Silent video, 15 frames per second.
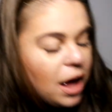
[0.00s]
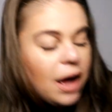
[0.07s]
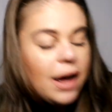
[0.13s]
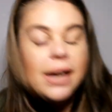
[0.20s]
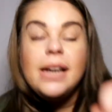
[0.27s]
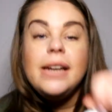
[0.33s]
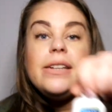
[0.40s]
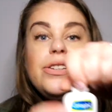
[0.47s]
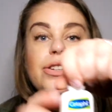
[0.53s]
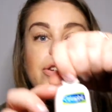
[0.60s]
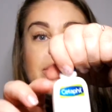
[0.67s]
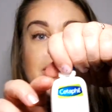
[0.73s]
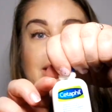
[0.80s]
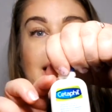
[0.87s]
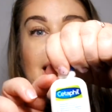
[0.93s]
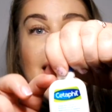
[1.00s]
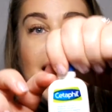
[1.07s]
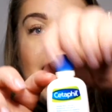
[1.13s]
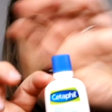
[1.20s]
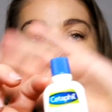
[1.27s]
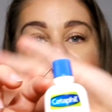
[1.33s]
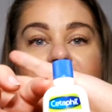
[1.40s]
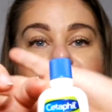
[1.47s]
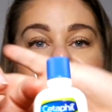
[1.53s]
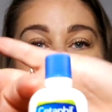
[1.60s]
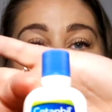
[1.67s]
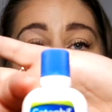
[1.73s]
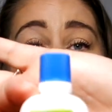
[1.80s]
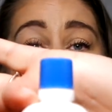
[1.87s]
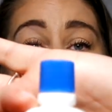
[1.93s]
It is just here.
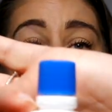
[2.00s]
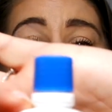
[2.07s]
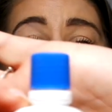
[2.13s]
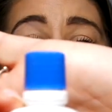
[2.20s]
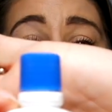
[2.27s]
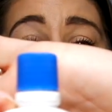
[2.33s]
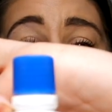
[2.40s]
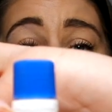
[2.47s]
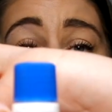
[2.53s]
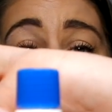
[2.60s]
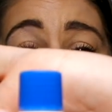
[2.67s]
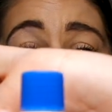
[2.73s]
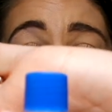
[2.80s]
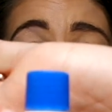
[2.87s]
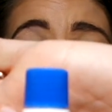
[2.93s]
That is so